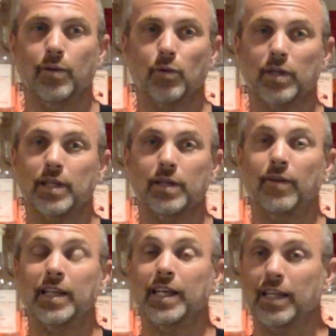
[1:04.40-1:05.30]
It was
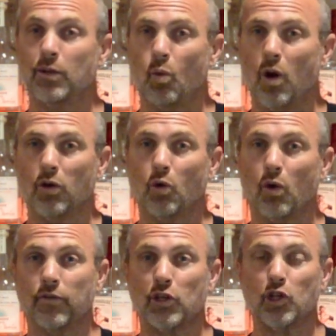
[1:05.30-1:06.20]
invented at the
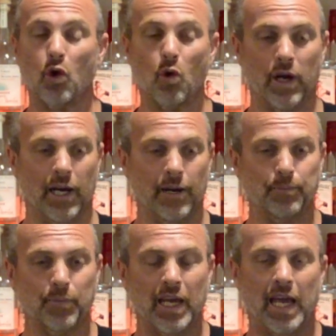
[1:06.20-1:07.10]
Waldorf Astoria
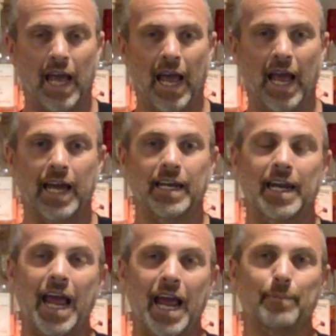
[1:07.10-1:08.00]
and
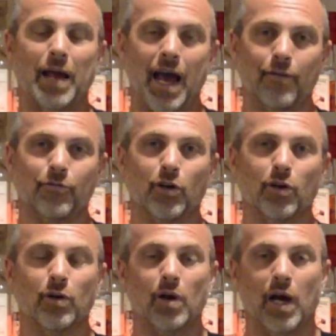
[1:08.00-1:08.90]
named
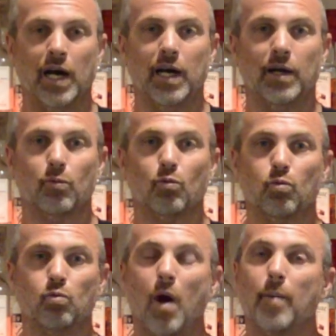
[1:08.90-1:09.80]
after
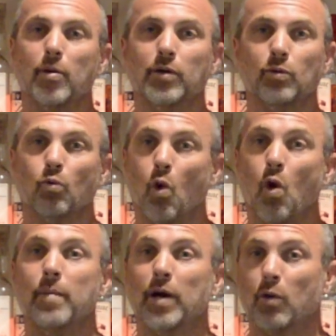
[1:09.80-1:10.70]
Robert
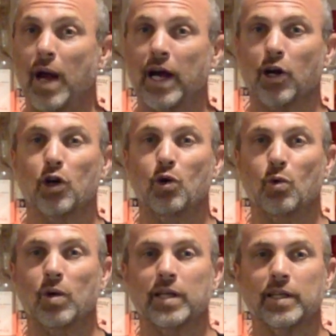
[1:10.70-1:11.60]
Roy McGregor, who
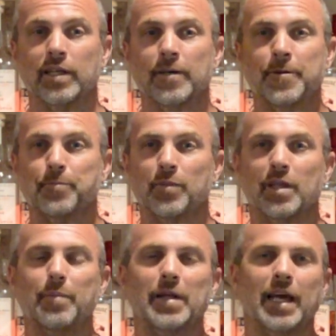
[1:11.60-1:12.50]
was
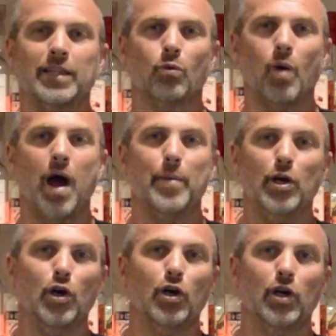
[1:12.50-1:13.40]
something like the Robin
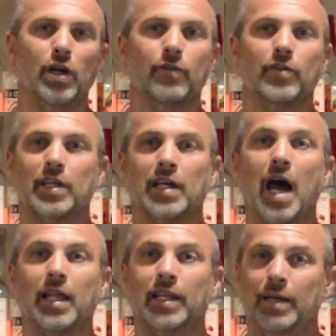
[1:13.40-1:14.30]
Hood of
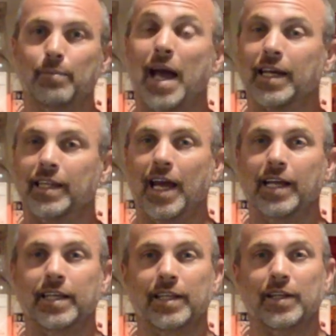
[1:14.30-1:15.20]
Scotland back in the
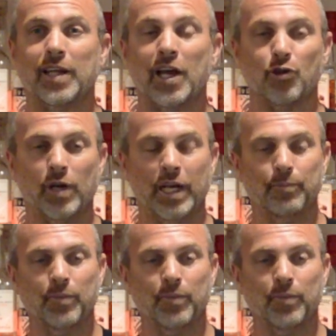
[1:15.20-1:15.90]
18th century.